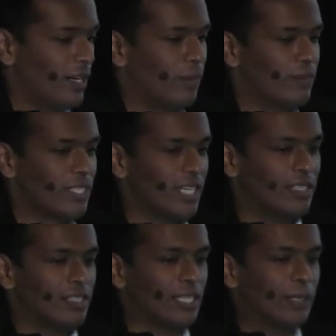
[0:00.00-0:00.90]

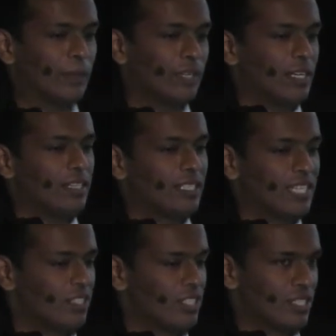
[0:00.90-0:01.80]
represent
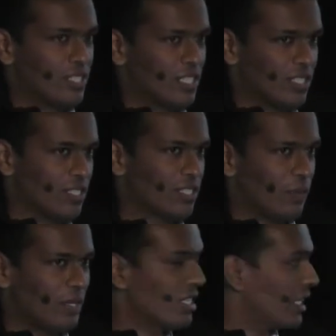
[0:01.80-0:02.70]
tensors. Tensors are
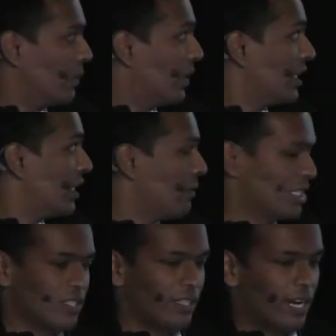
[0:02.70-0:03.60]
basically
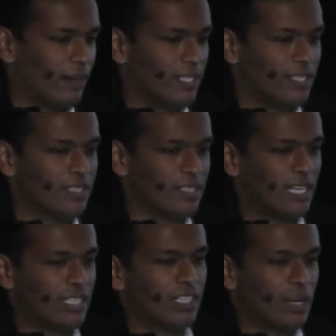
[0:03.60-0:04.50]
multidimensional arrays
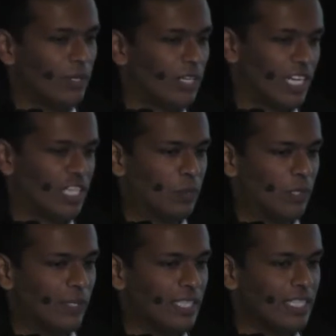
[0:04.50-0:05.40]
that are communicated
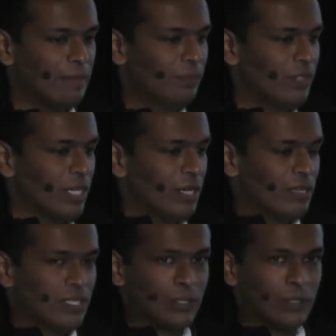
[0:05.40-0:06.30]
between them.
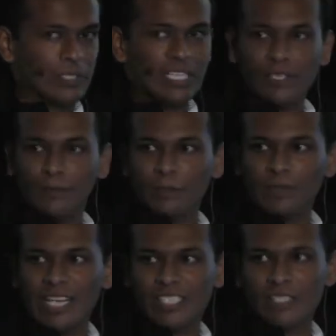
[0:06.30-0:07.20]
So TensorFlow
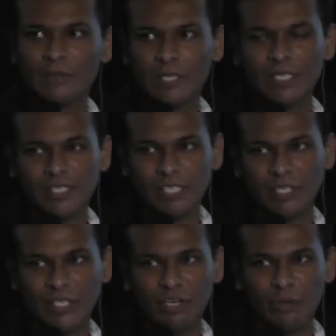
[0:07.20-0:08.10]
project was
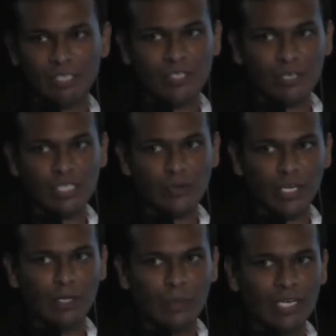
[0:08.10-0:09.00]
open sourced
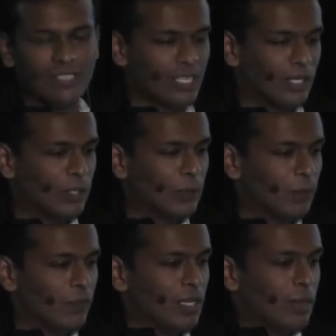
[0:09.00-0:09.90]
21 months ago
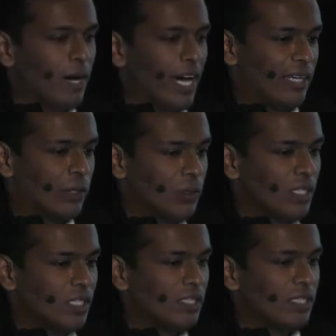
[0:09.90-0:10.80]
by
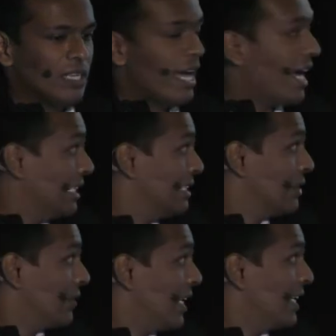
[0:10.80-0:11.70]
Google, and
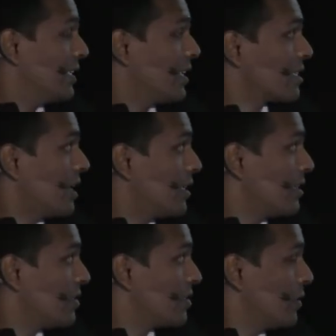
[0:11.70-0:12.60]
today it has
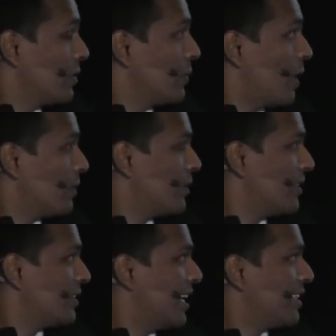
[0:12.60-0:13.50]
gotten so
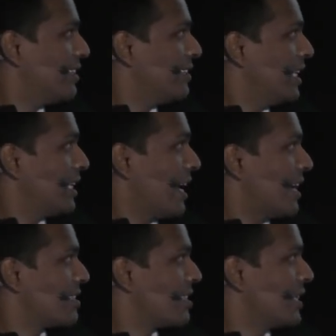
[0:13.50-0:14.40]
popular that it
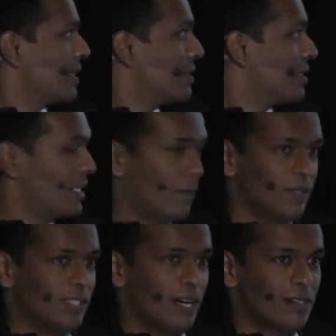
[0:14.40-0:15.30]
has
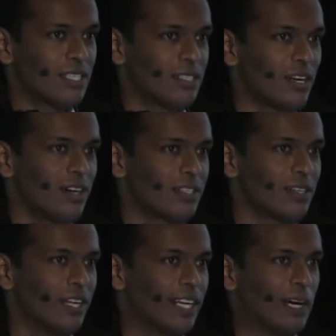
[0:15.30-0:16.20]
71,000 stars
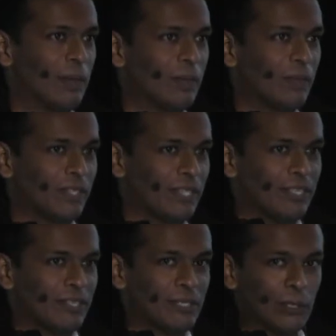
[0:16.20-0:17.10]
on GitHub.
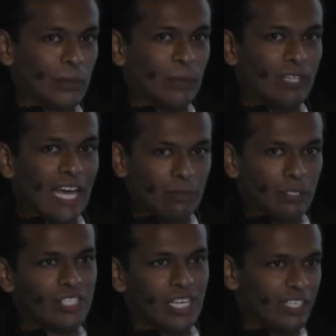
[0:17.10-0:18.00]
So that
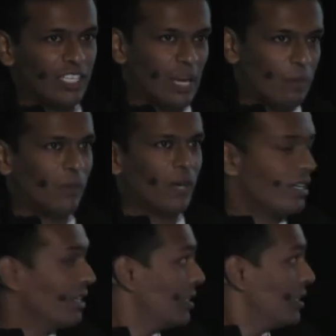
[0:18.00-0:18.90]
puts it
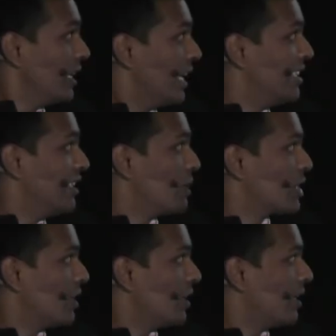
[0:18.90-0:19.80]
#1 in the
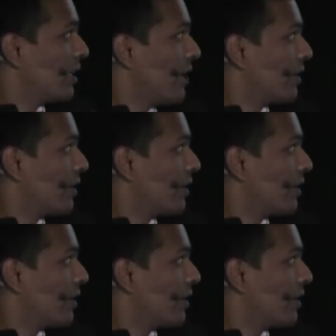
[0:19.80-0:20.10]
machine learning